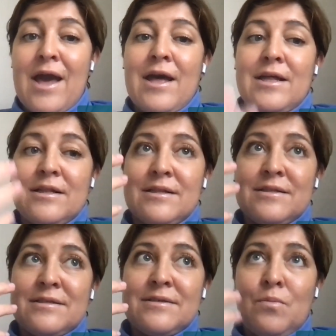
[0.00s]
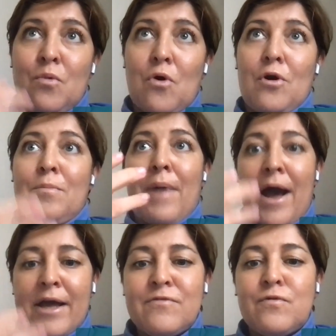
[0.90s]
and more
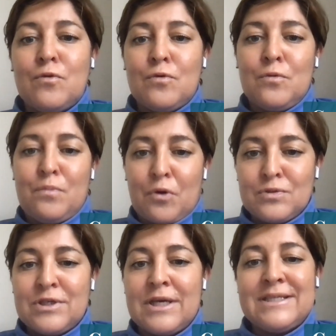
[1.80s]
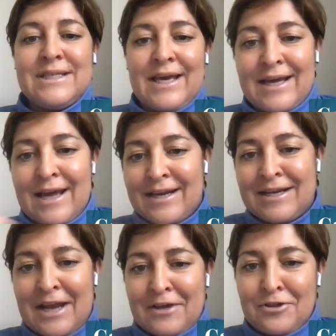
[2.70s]
mindful processing and
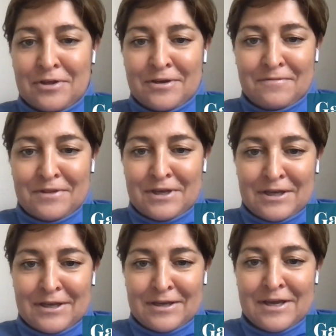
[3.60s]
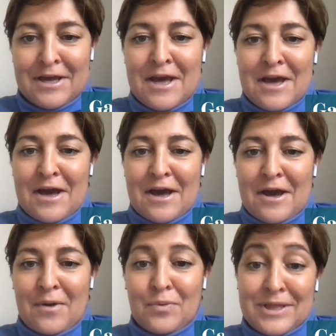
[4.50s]
connection of the
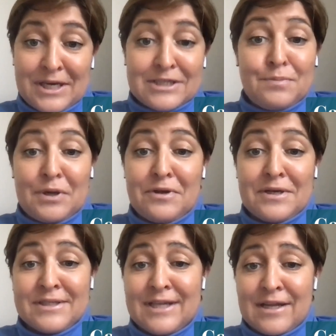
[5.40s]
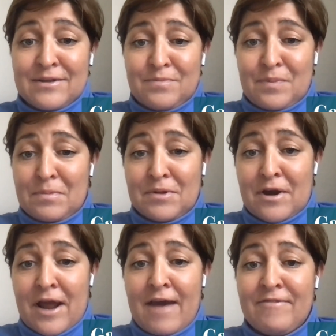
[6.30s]
with the experience that people
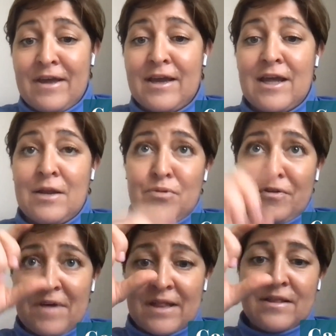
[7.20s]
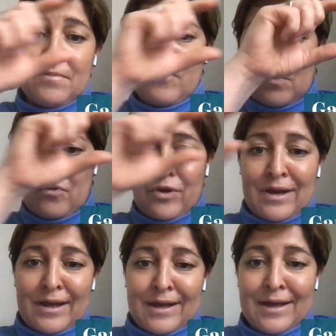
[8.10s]
are having, and prevent them from
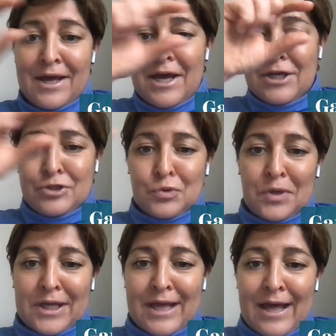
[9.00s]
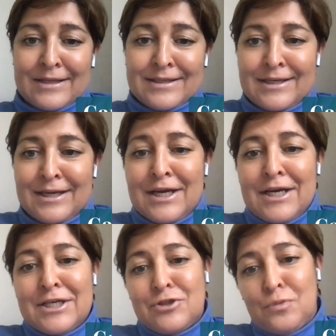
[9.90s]
really doing that
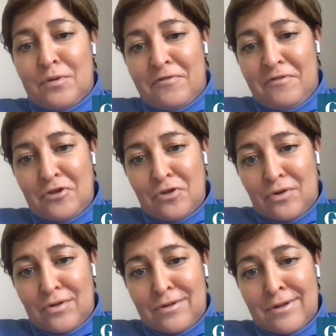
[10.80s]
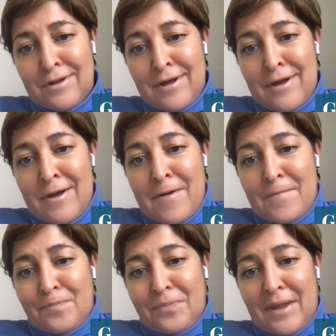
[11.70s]
superficial
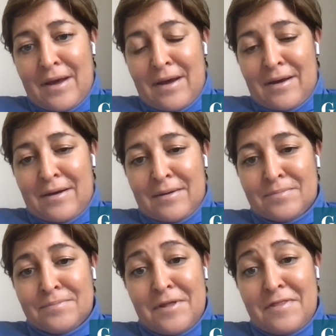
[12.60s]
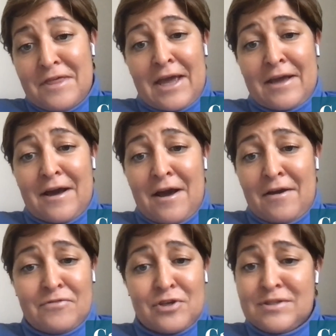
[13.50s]
uh, thing
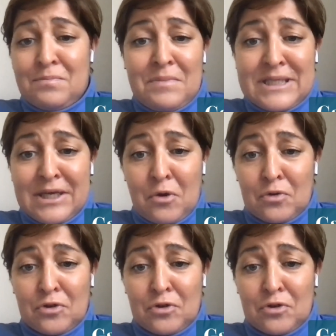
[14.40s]
of just missing